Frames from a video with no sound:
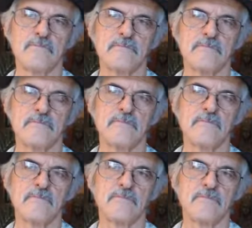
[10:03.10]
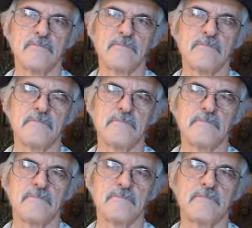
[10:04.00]

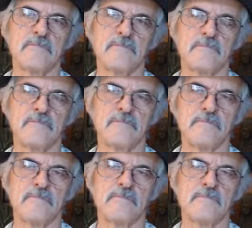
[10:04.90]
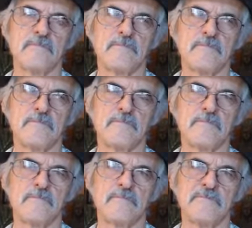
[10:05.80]

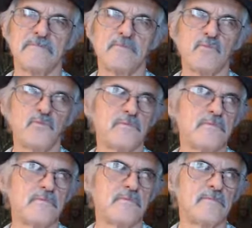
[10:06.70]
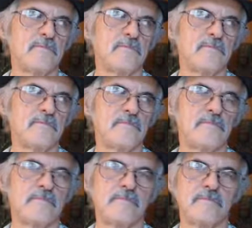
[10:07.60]
No words are spoken by the person on screen.